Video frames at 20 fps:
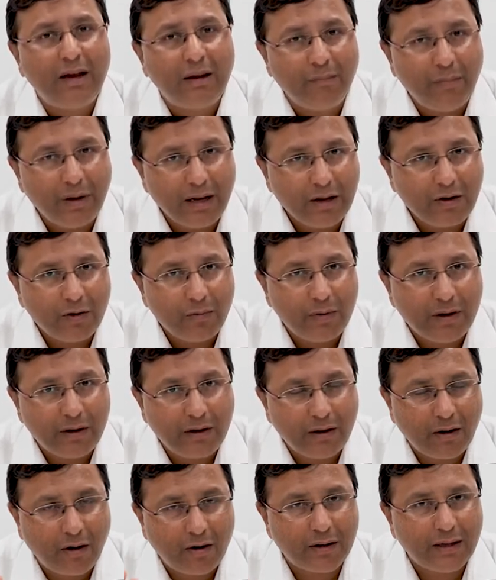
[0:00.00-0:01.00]

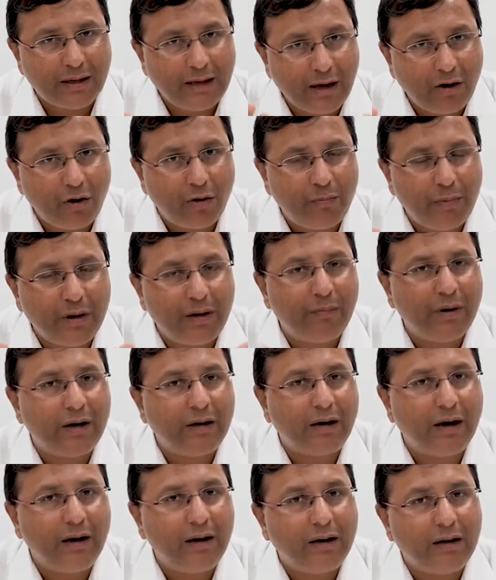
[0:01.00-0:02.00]
bilirubin or the yellow
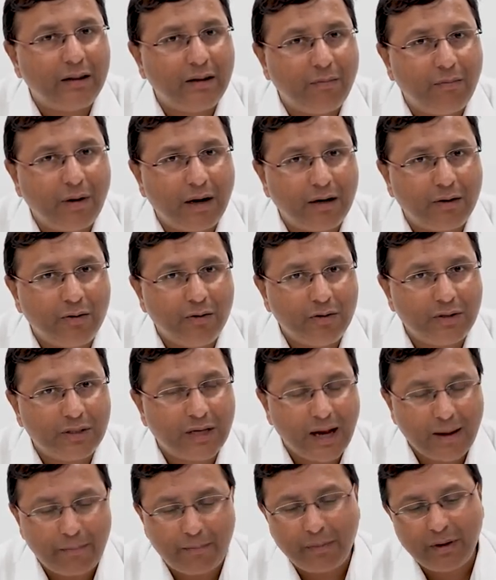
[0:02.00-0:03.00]
pigment color in the blood goes
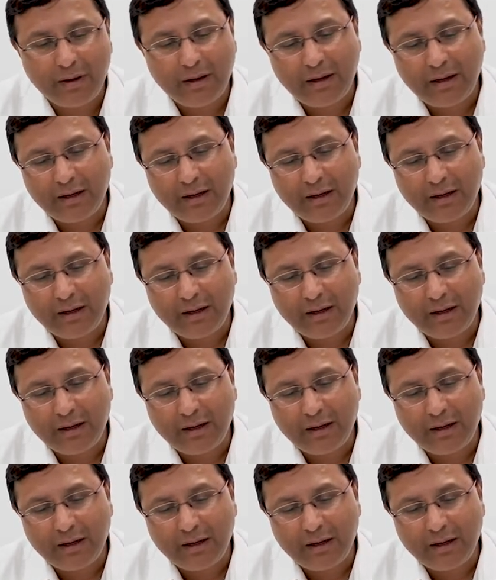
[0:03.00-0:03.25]
up.